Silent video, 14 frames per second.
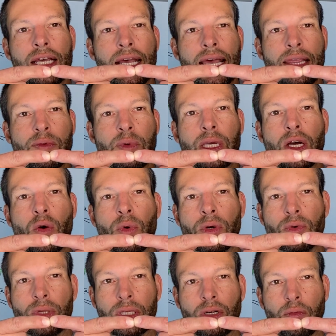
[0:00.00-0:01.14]
and then we go in
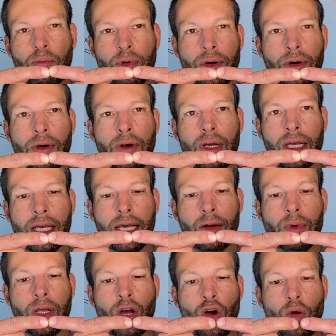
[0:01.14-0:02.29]
with a little burr and
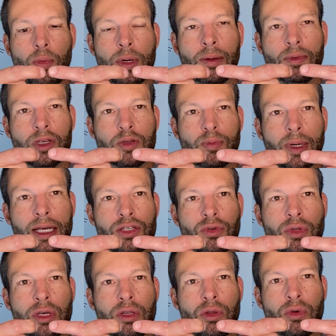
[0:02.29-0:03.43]
we open up the space, so
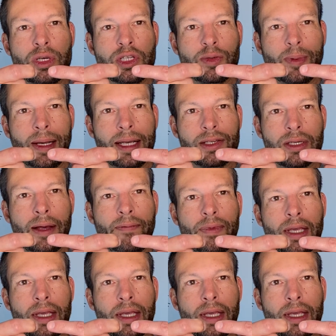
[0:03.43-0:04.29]
then there is space.